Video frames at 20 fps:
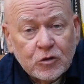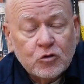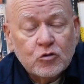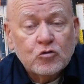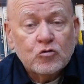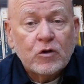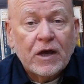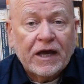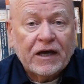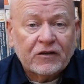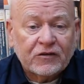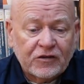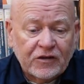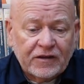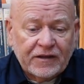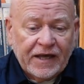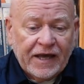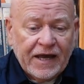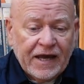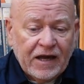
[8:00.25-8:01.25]
you
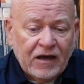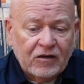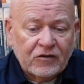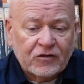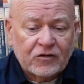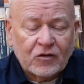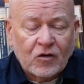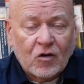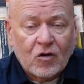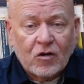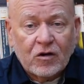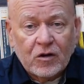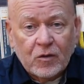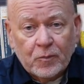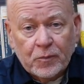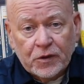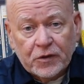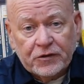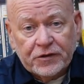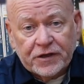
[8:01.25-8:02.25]
exit the house or the
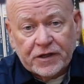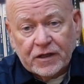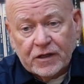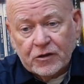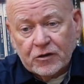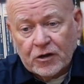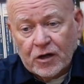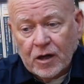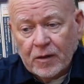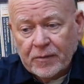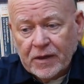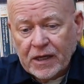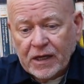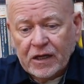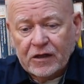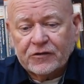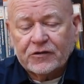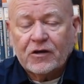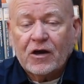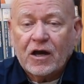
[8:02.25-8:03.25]
building and you're coming
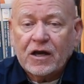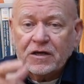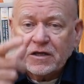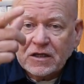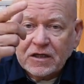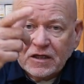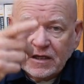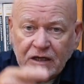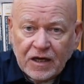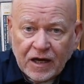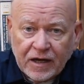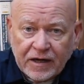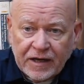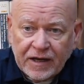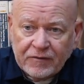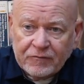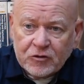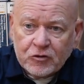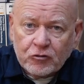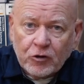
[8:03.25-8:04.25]
outside, you got to
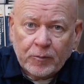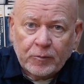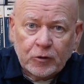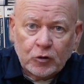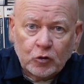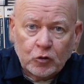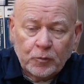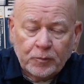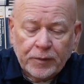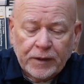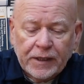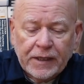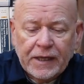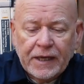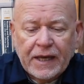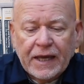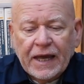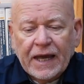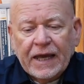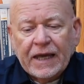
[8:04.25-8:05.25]
have a drip loop,
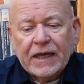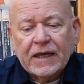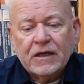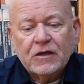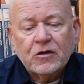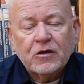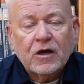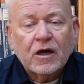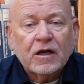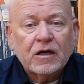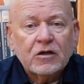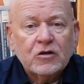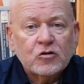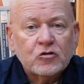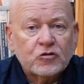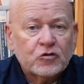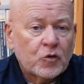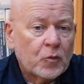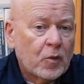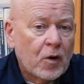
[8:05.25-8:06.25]
and you got to
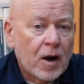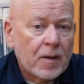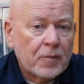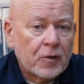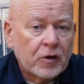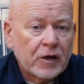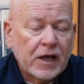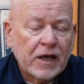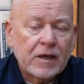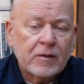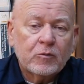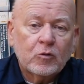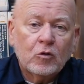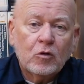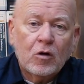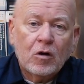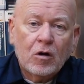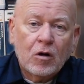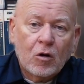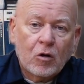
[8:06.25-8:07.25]
use the proper
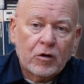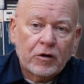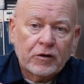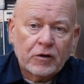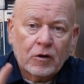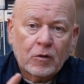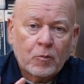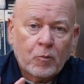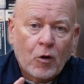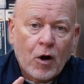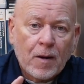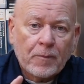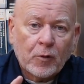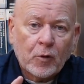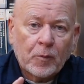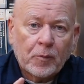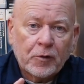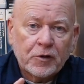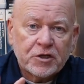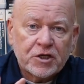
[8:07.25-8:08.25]
cable or the
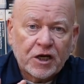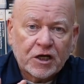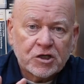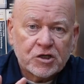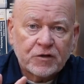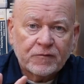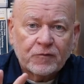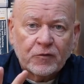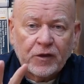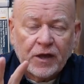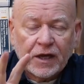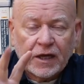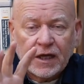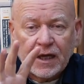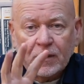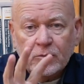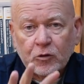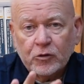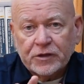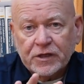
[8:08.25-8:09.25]
proper protection for that
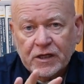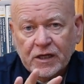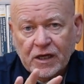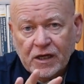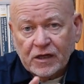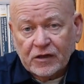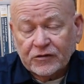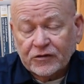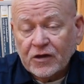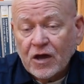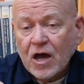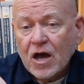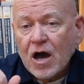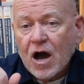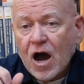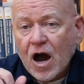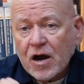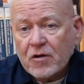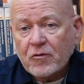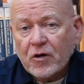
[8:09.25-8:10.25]
cable in a case.
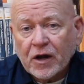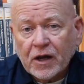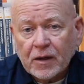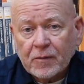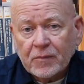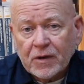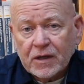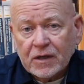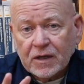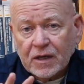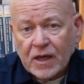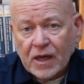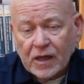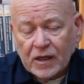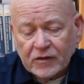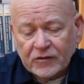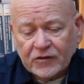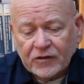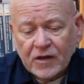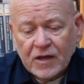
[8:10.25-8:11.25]
I recommend a
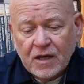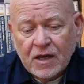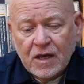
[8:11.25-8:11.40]
case.